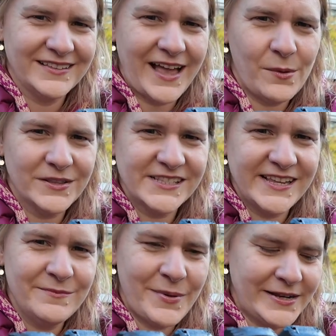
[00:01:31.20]
one's
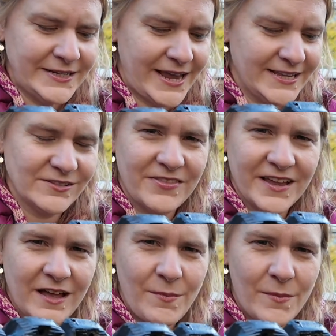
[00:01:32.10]
seen better days, so I
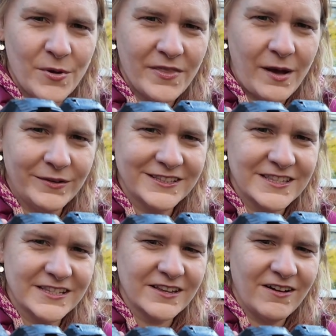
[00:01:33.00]
think I might put that one to
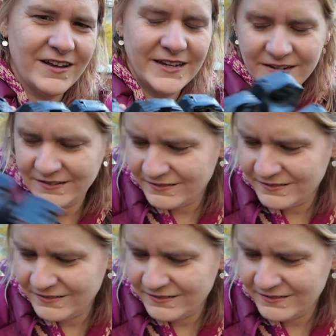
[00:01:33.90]
the side.